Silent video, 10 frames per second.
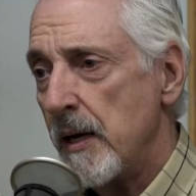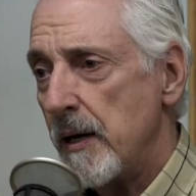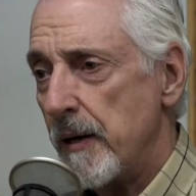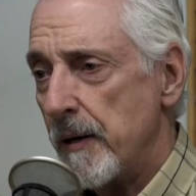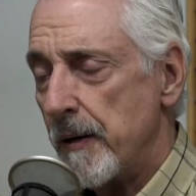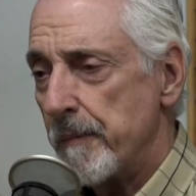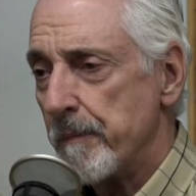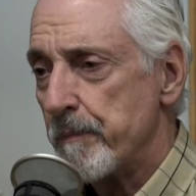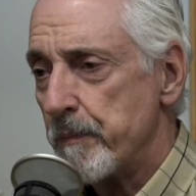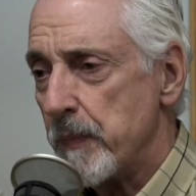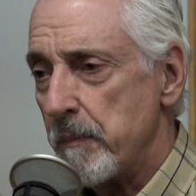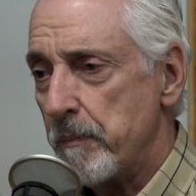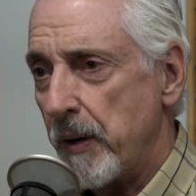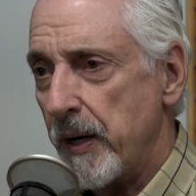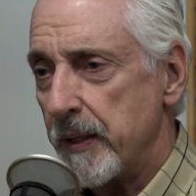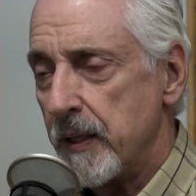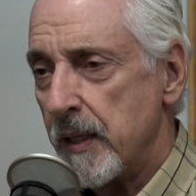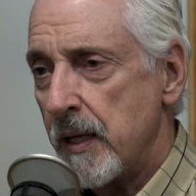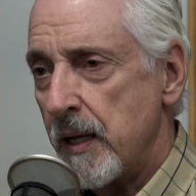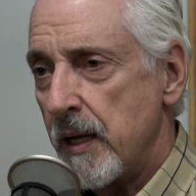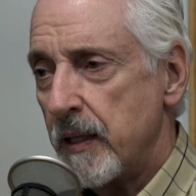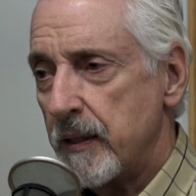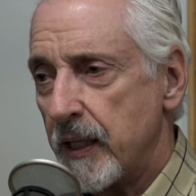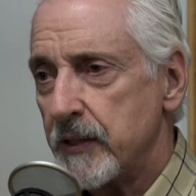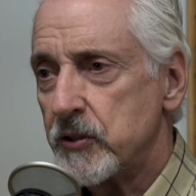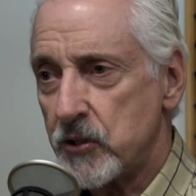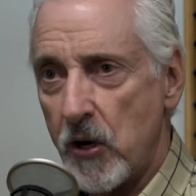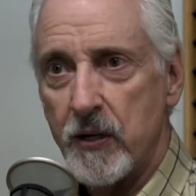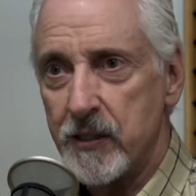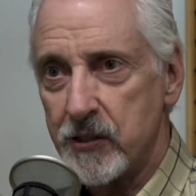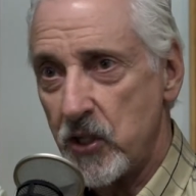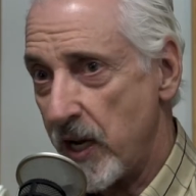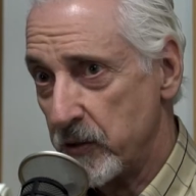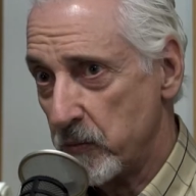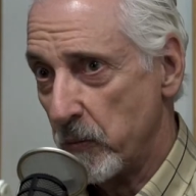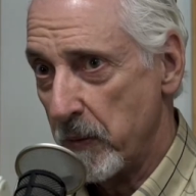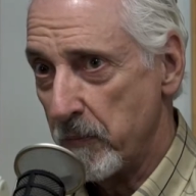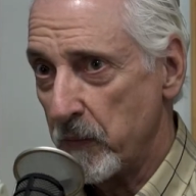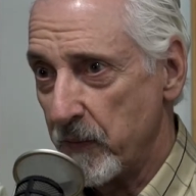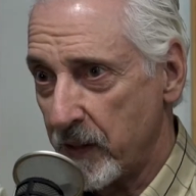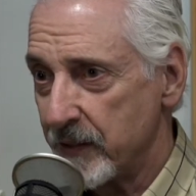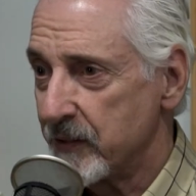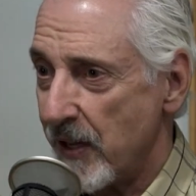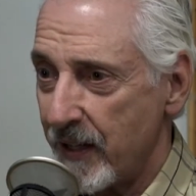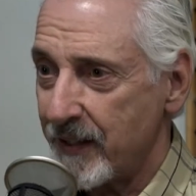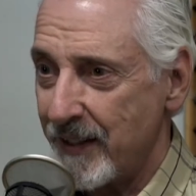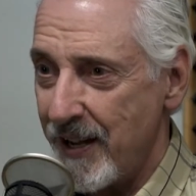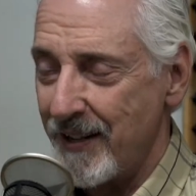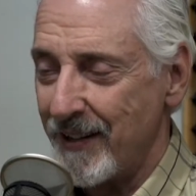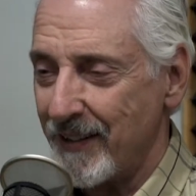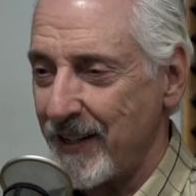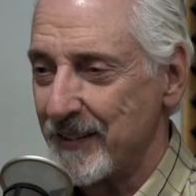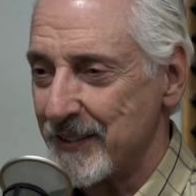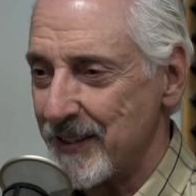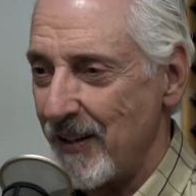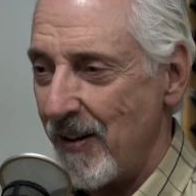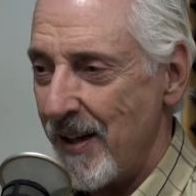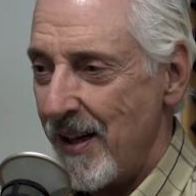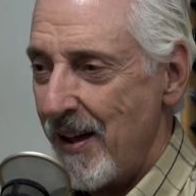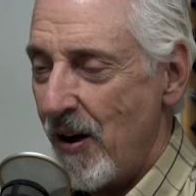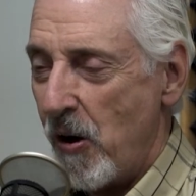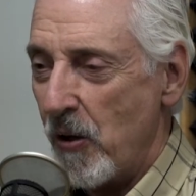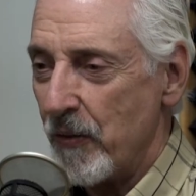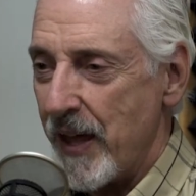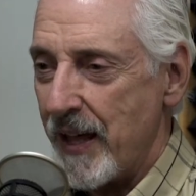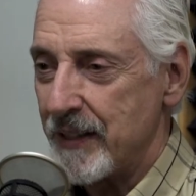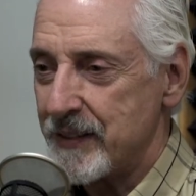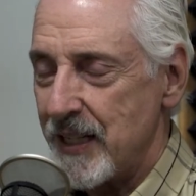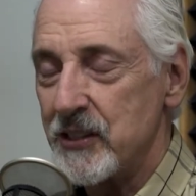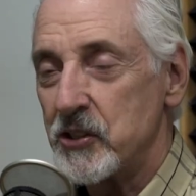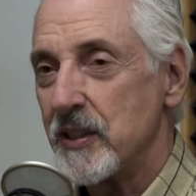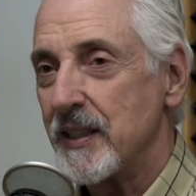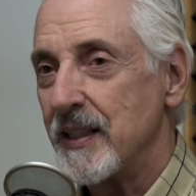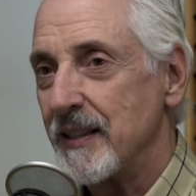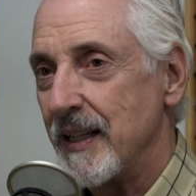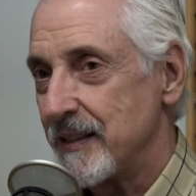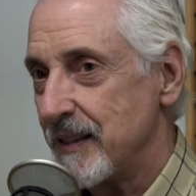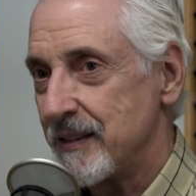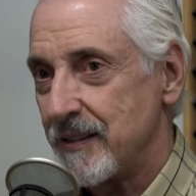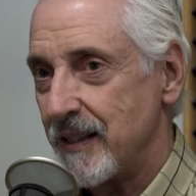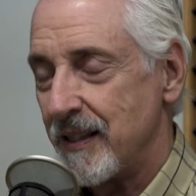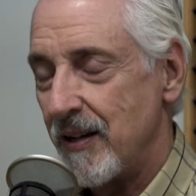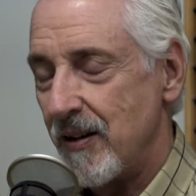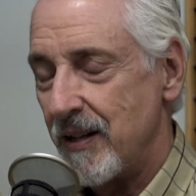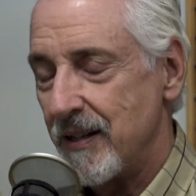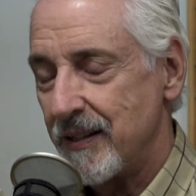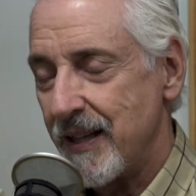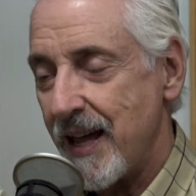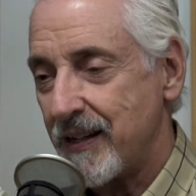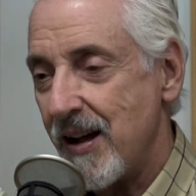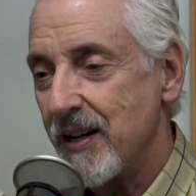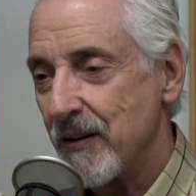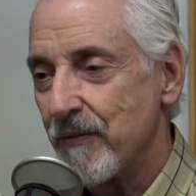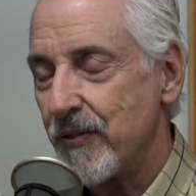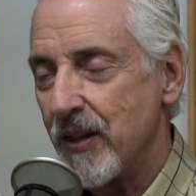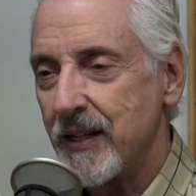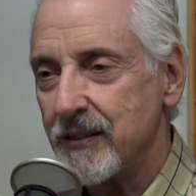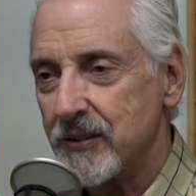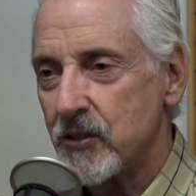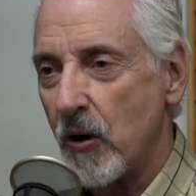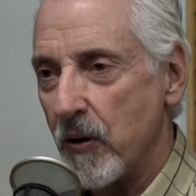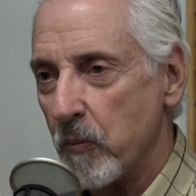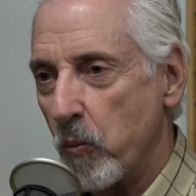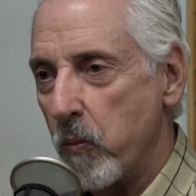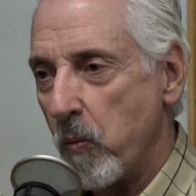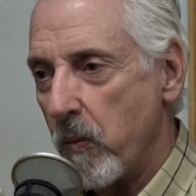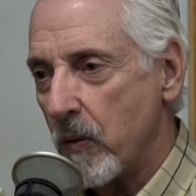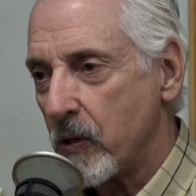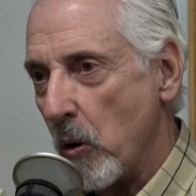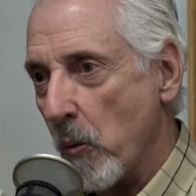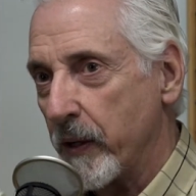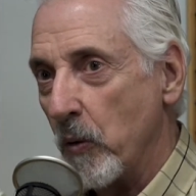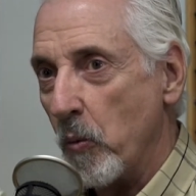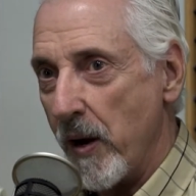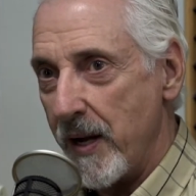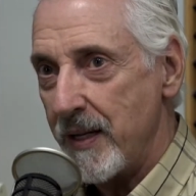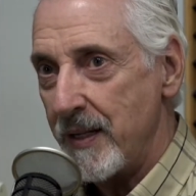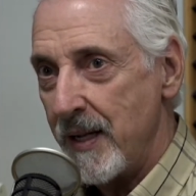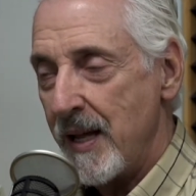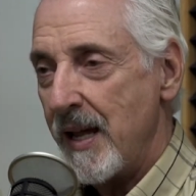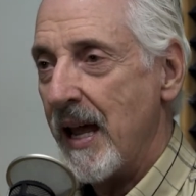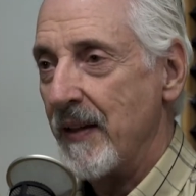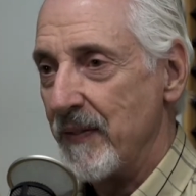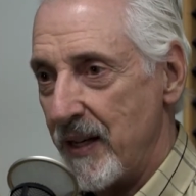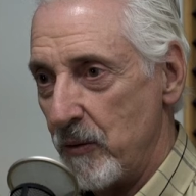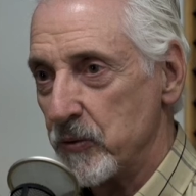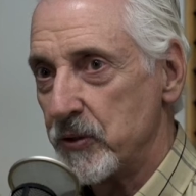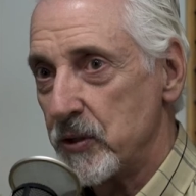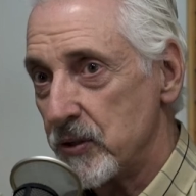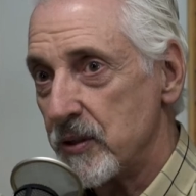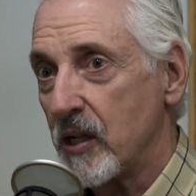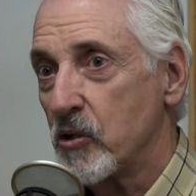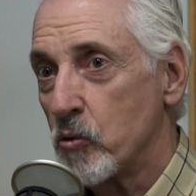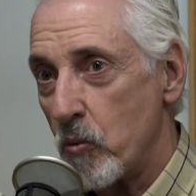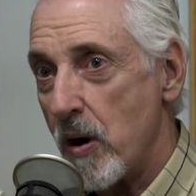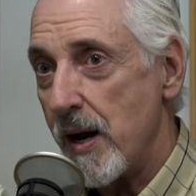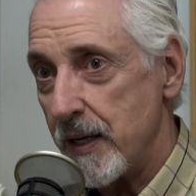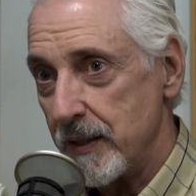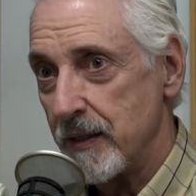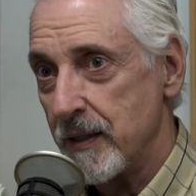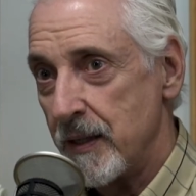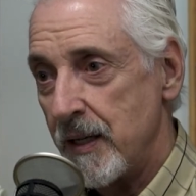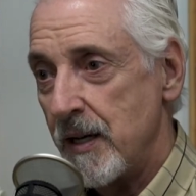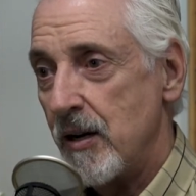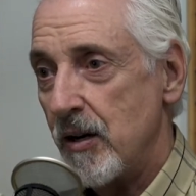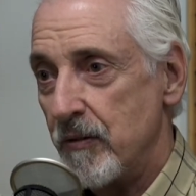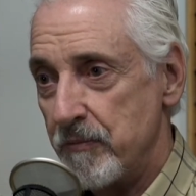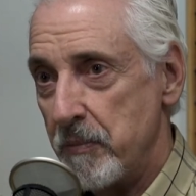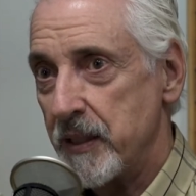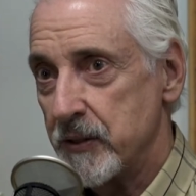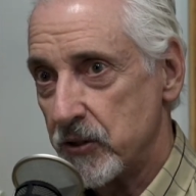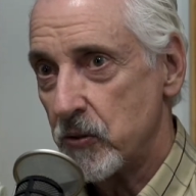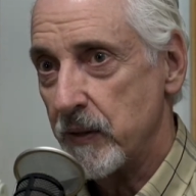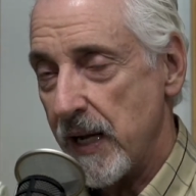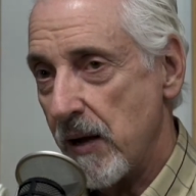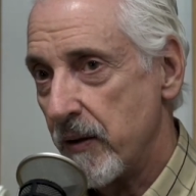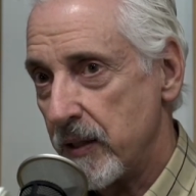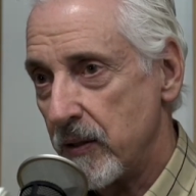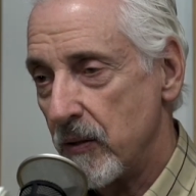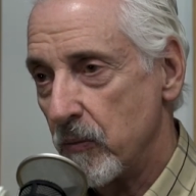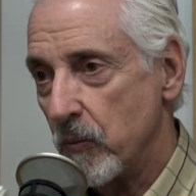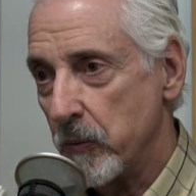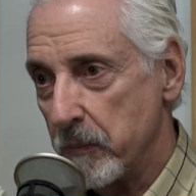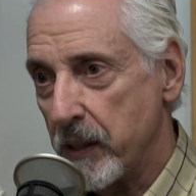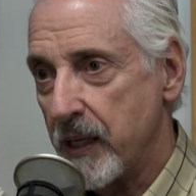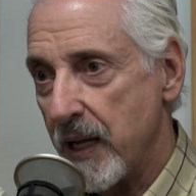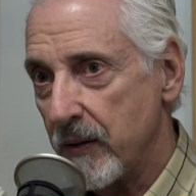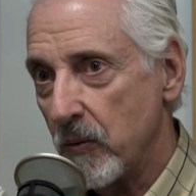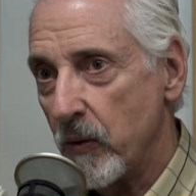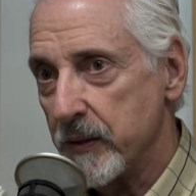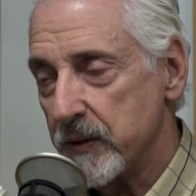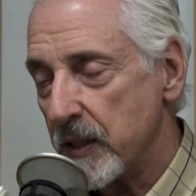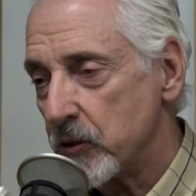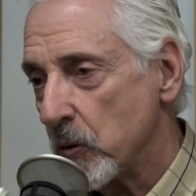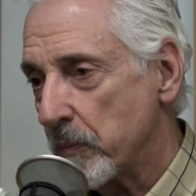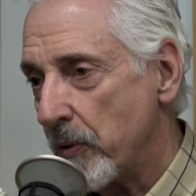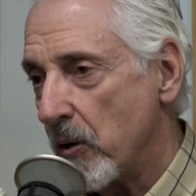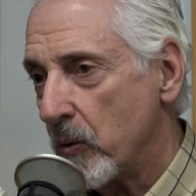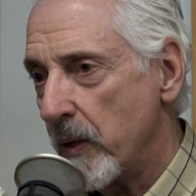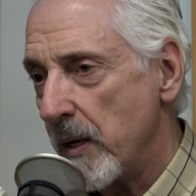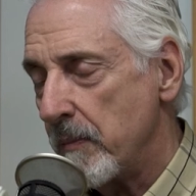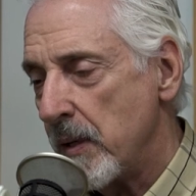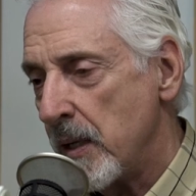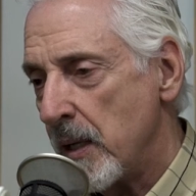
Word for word: Um, but things started to change when we moved to Kentucky because the, all that attention and that uh, that kind of thing started going away, uh -huh. and then it was just the grind of ministry mm. out here when we began the residential mm -hmm. program.